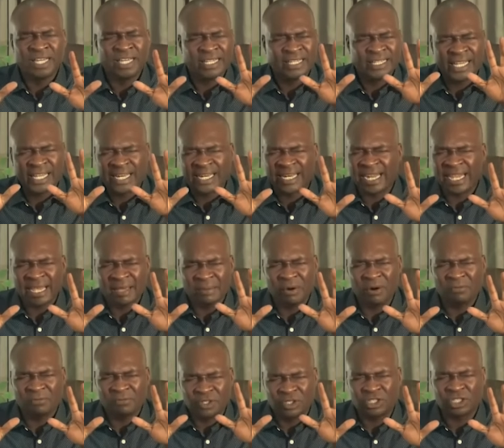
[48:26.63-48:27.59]
In the
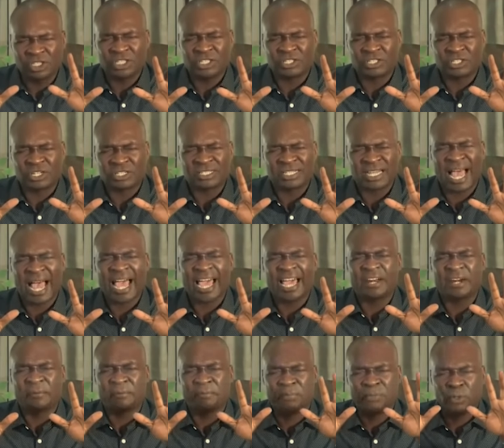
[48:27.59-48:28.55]
name of Jesus,
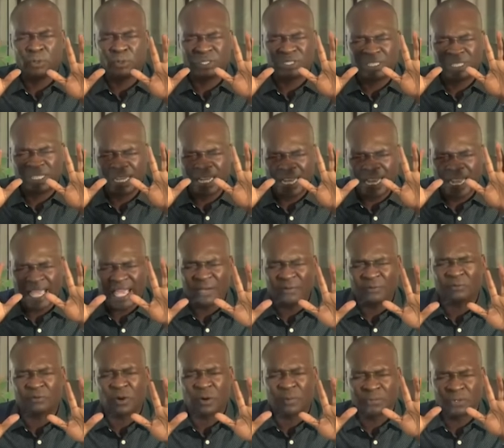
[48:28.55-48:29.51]
I rebuke
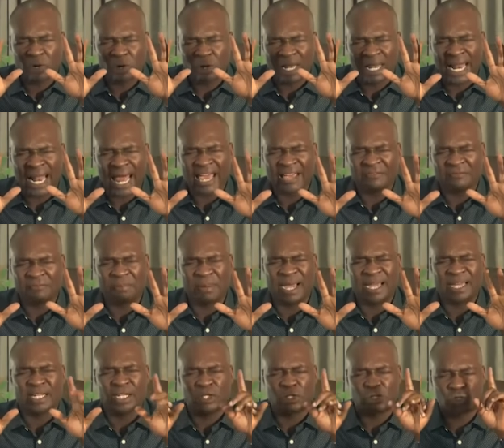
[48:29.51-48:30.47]
delay from your life
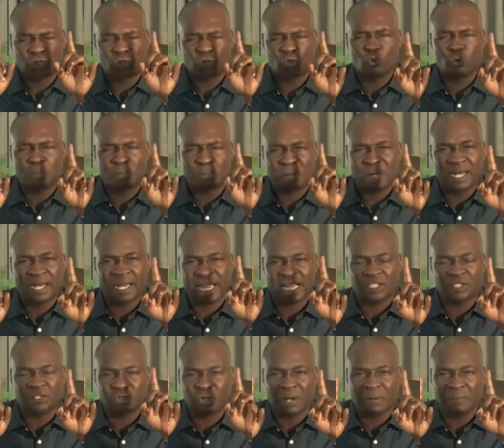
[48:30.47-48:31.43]
by the
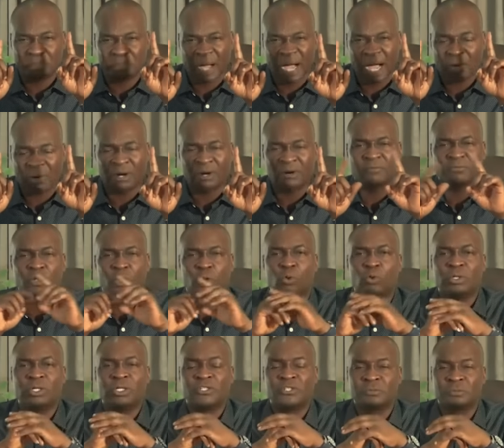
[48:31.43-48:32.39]
supernatural power of the
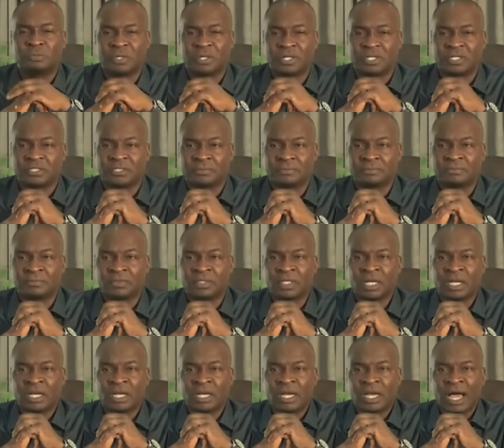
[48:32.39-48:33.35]
Holy Spirit.
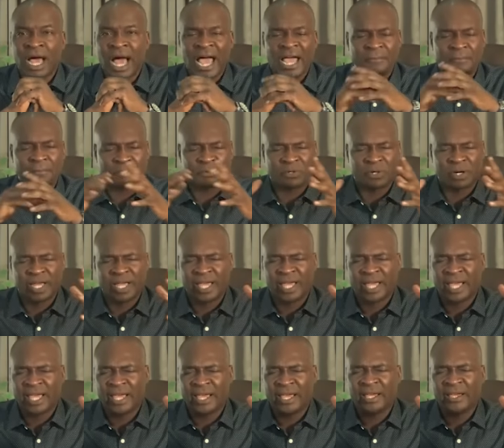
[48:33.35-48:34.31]
I
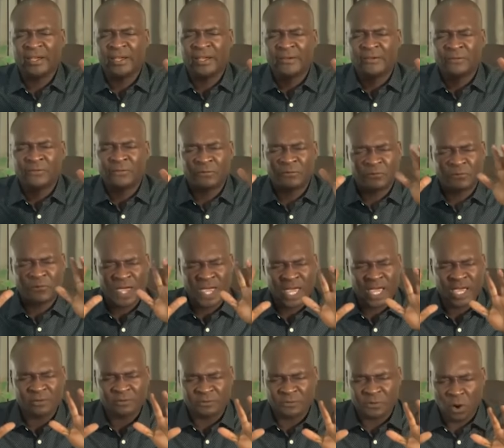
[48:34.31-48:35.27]
pray
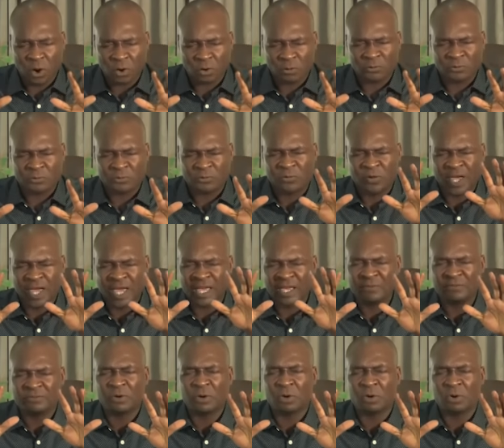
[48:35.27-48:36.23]
favor,
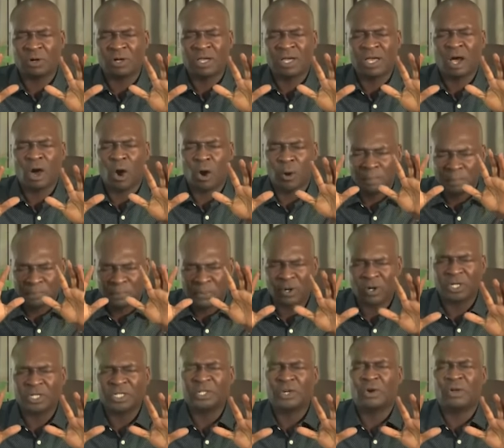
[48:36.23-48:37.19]
favor
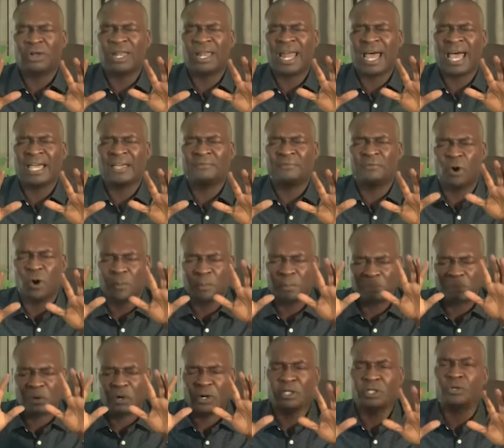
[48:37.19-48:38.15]
upon your life,
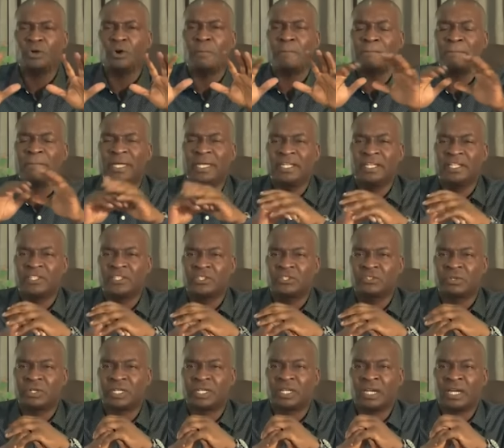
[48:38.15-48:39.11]
upon your
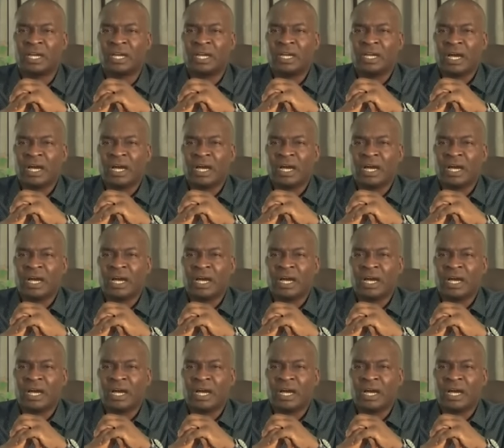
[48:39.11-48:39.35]
ministry.